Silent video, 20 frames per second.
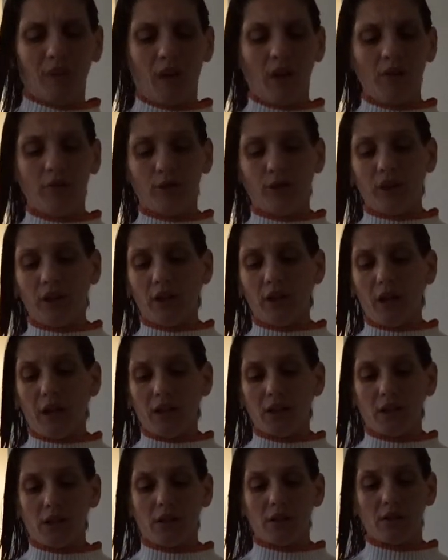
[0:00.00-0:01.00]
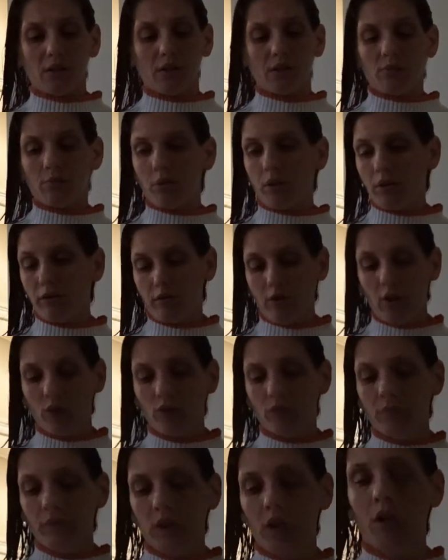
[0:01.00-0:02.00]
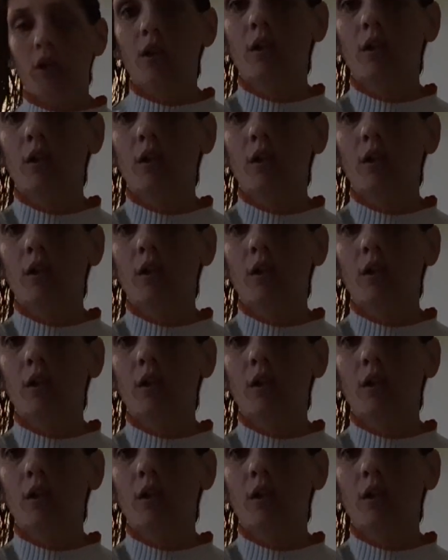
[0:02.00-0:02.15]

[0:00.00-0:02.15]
I really liked this perfume,